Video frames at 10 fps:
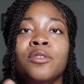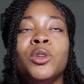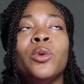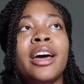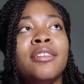
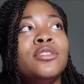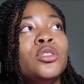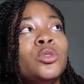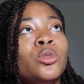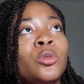You have
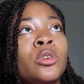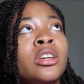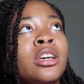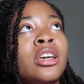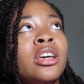to
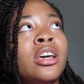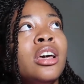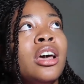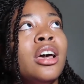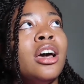
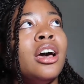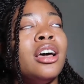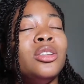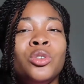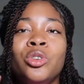
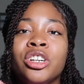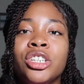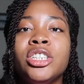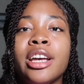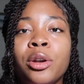do your
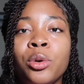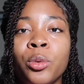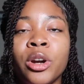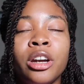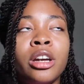shadow
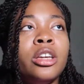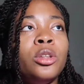work.